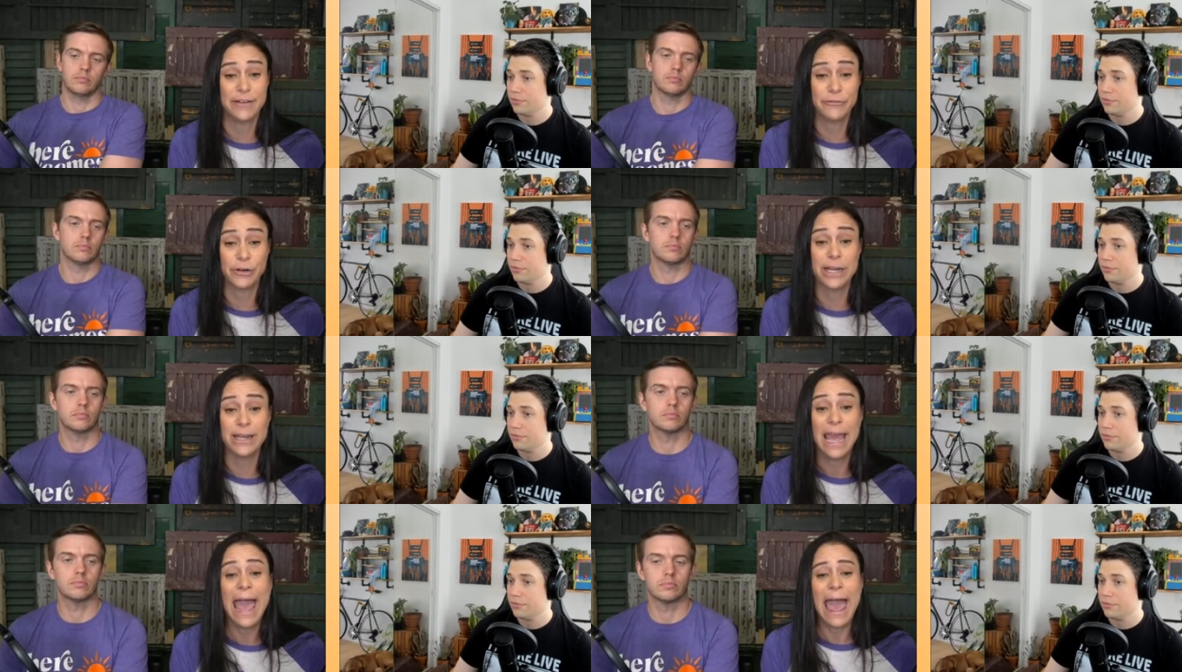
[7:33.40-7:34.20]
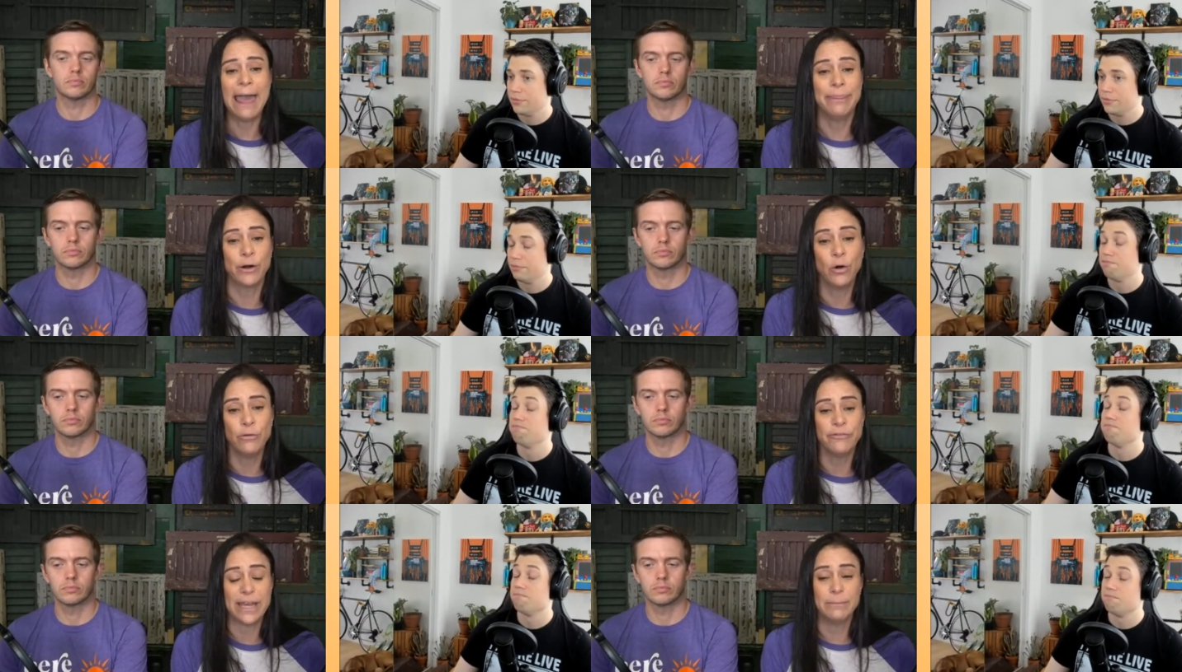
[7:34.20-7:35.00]
Speaker 1: be set free,
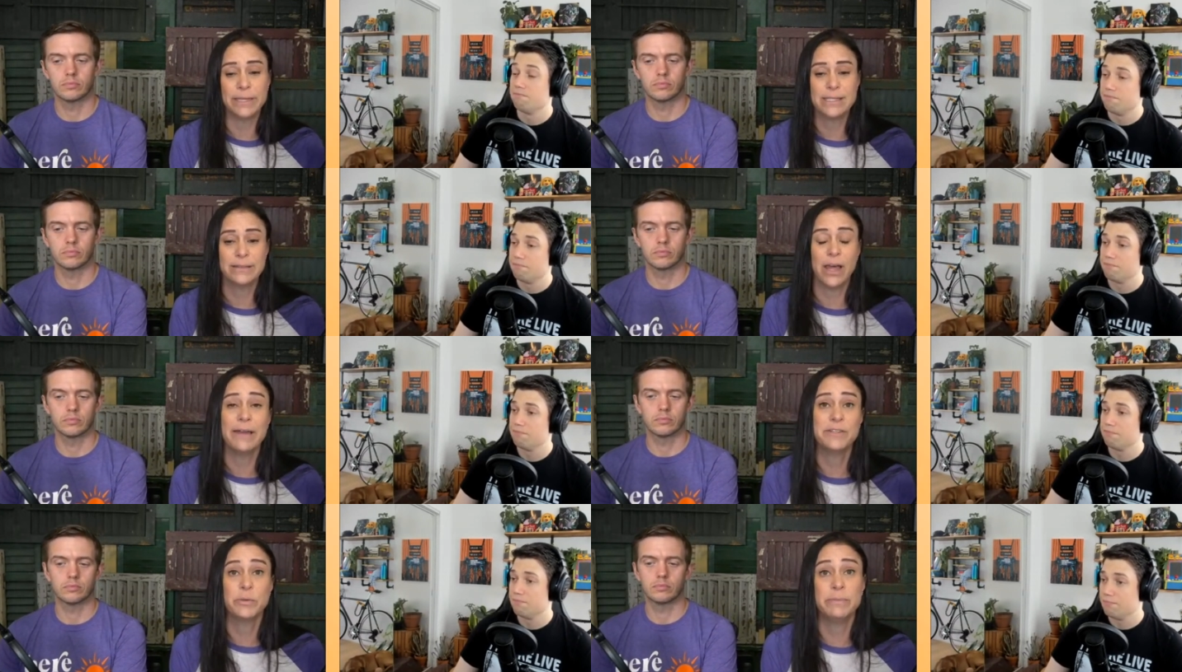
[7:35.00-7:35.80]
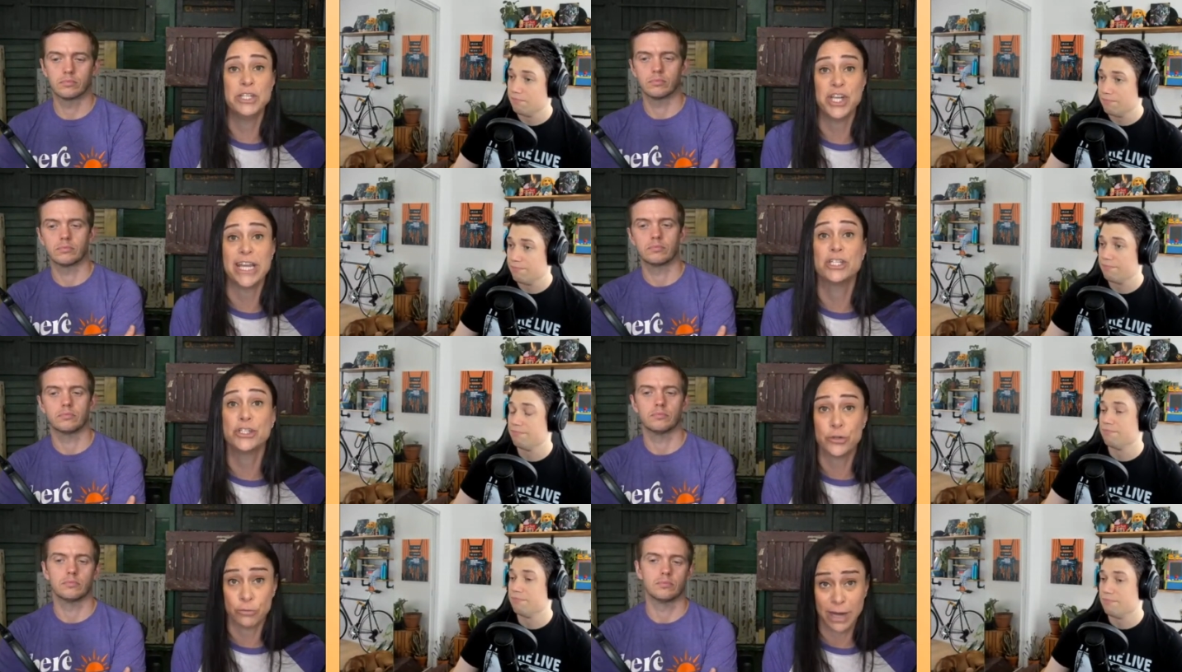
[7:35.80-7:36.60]
and their whole families and lives would be
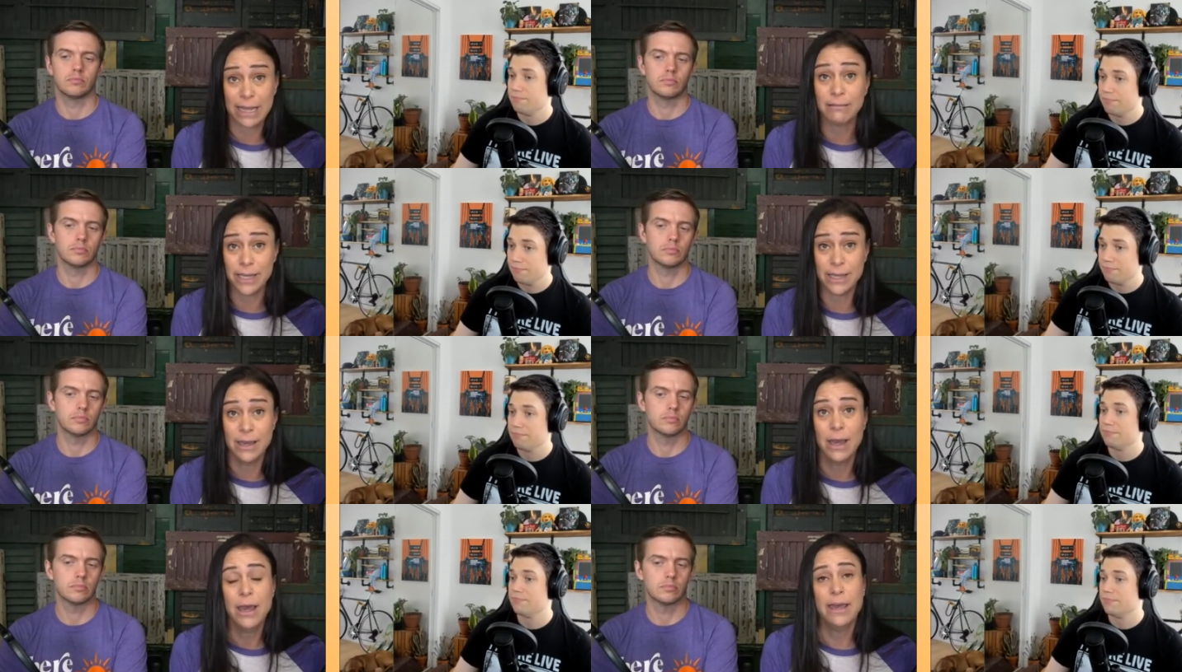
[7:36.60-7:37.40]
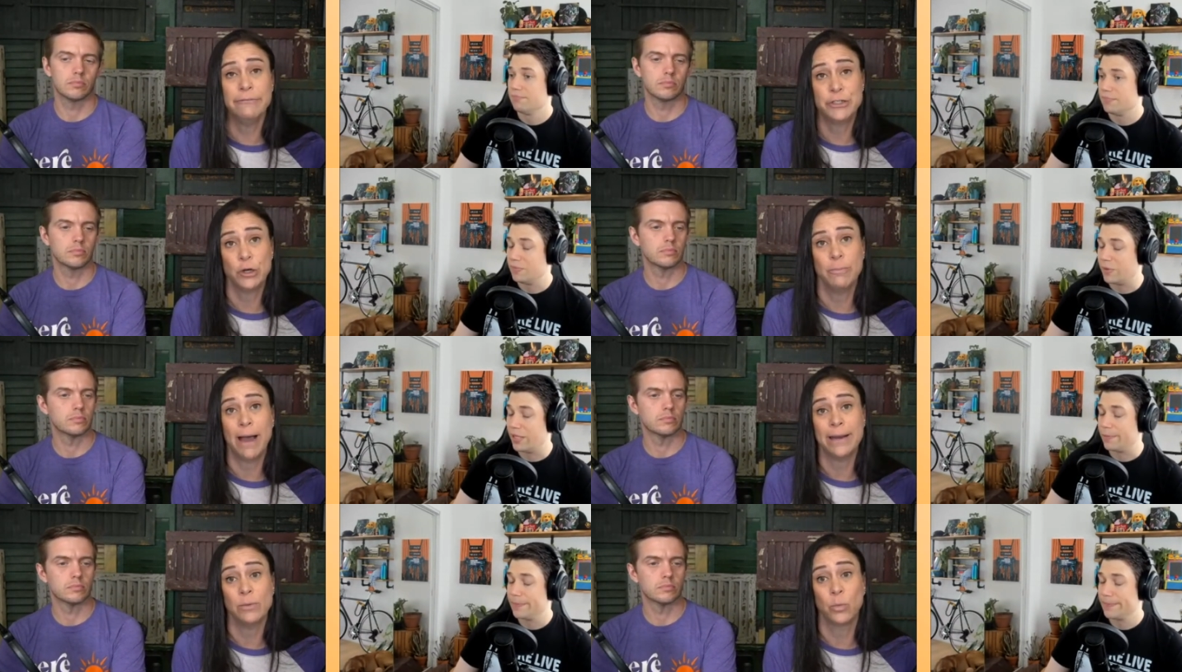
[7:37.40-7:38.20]
changed directly
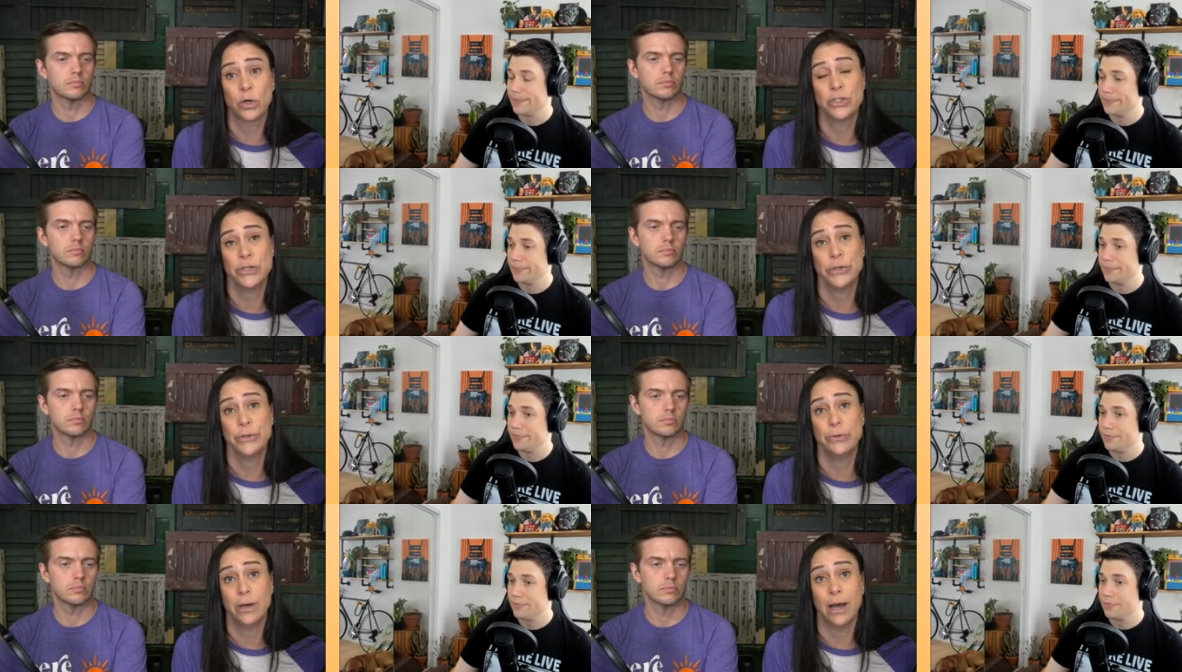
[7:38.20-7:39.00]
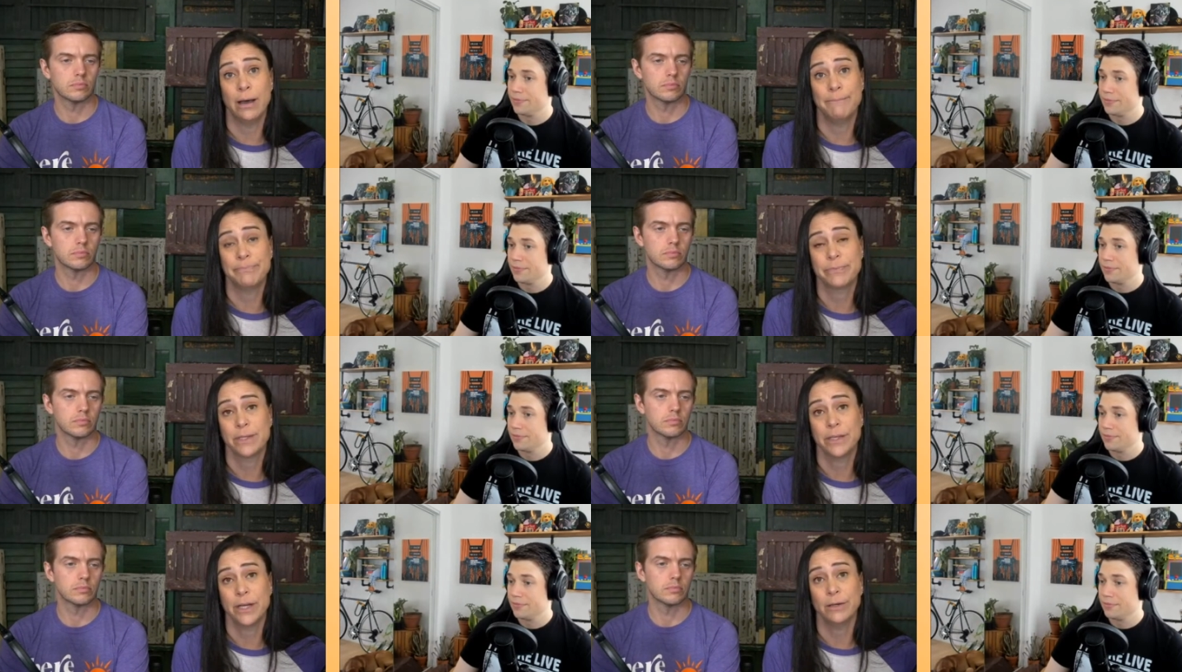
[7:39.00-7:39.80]
if Joe Biden were to,
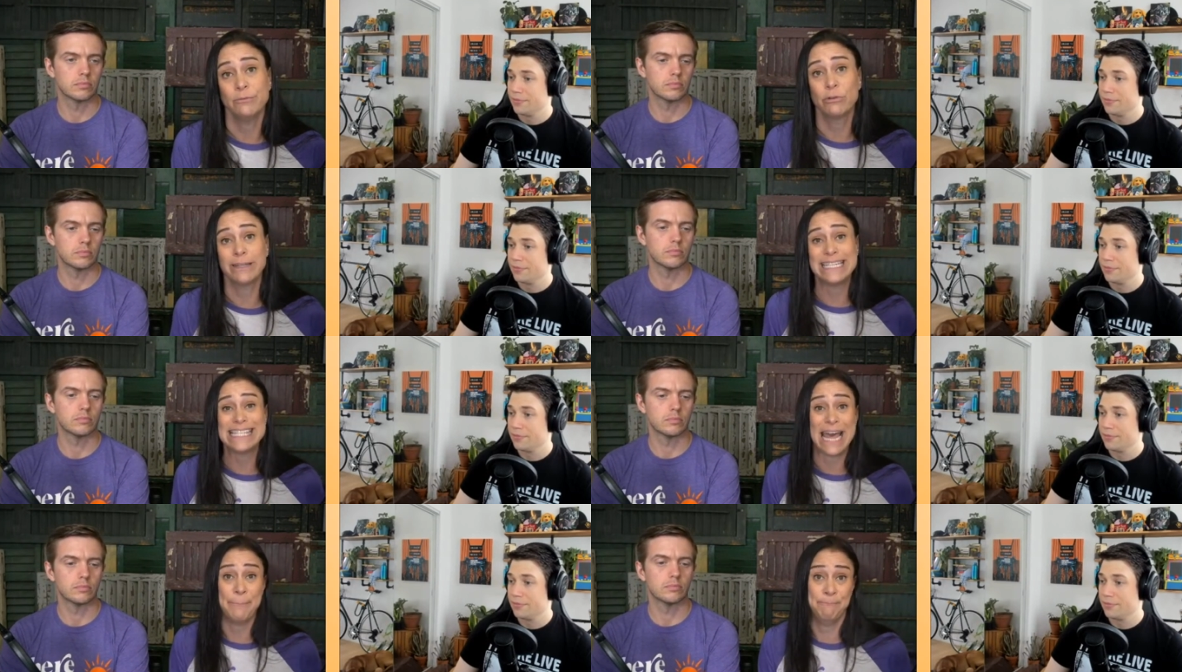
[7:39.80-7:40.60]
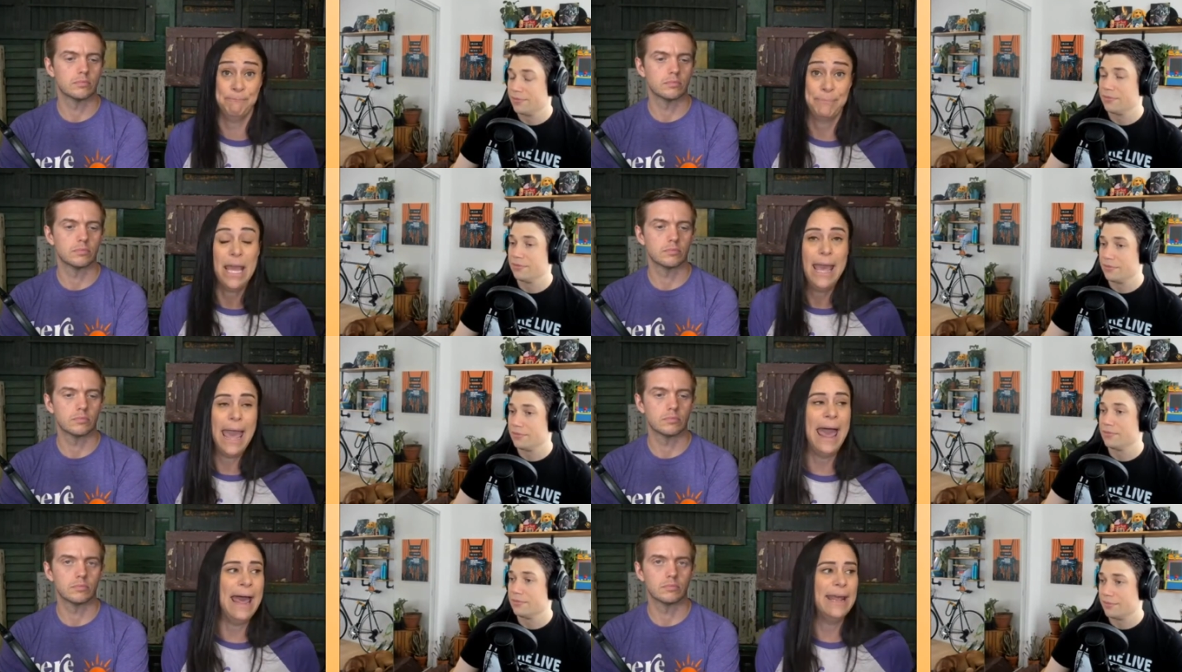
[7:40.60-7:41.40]
release them.
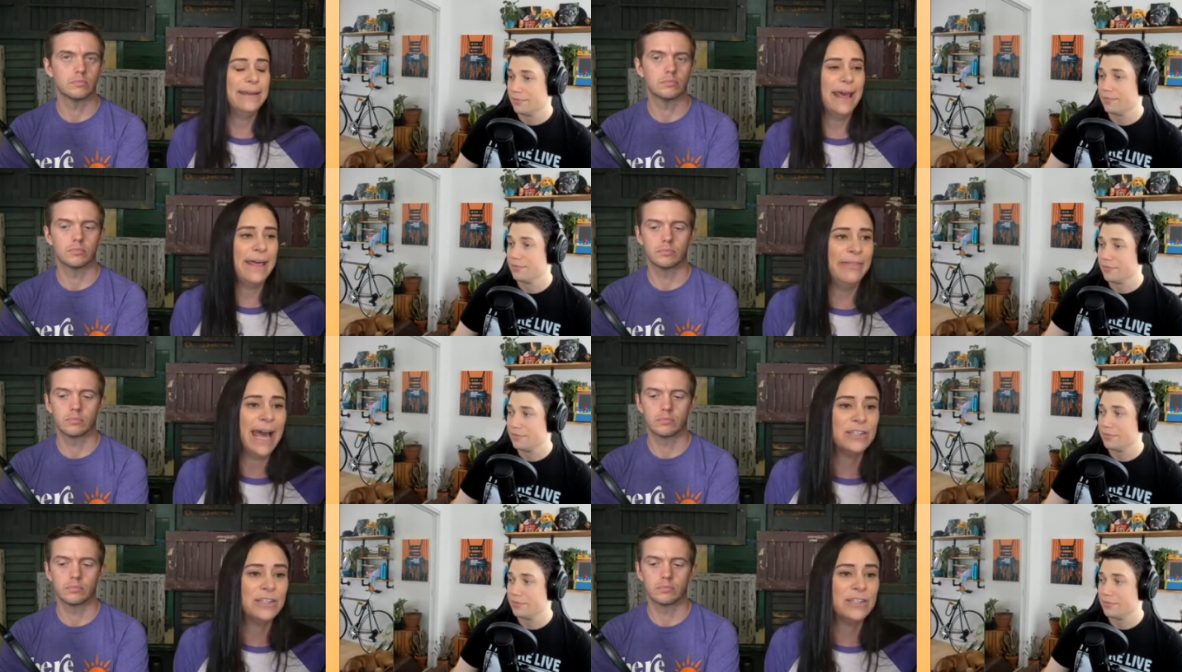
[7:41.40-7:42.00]
And